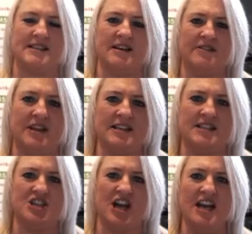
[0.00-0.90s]
Are
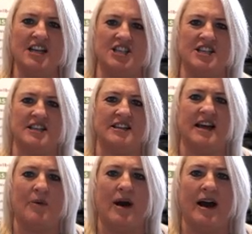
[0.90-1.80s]
things changing in
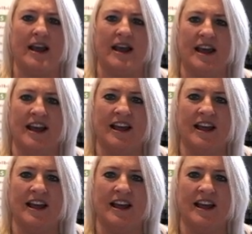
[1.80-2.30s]
that way?